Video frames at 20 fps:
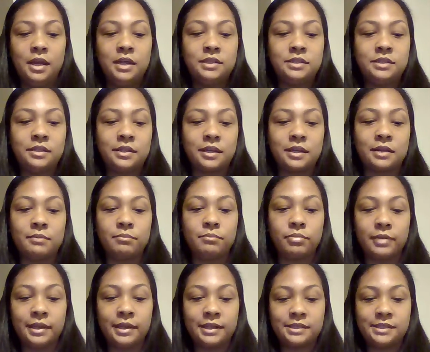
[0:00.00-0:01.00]
to the
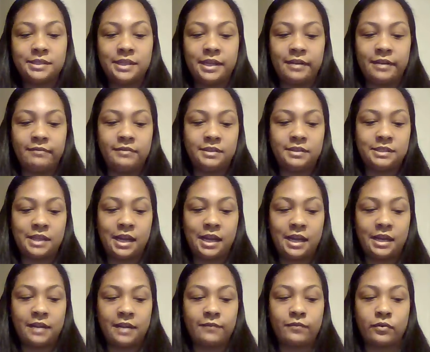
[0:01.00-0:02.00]
complexity of
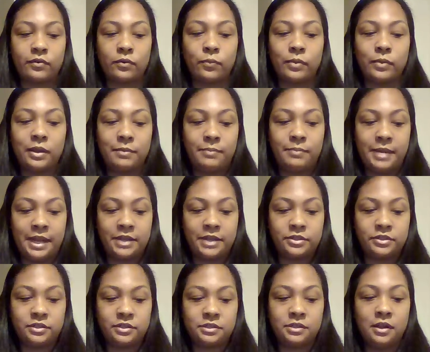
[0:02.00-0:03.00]
designing for web
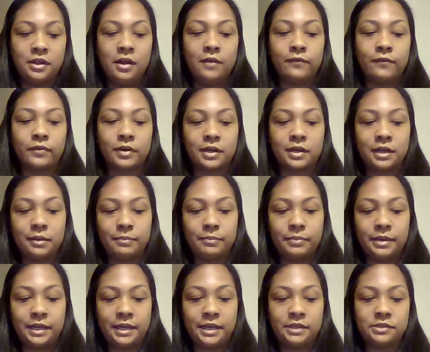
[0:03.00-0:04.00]
pages for
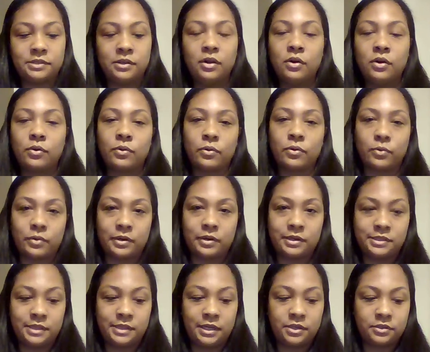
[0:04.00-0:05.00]
companies or
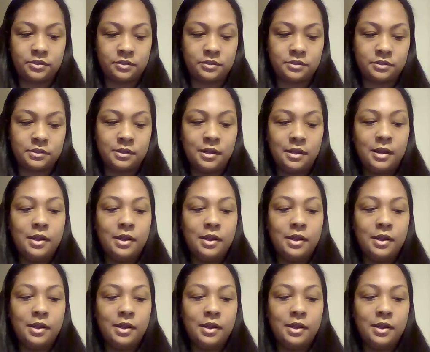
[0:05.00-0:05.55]
organizations.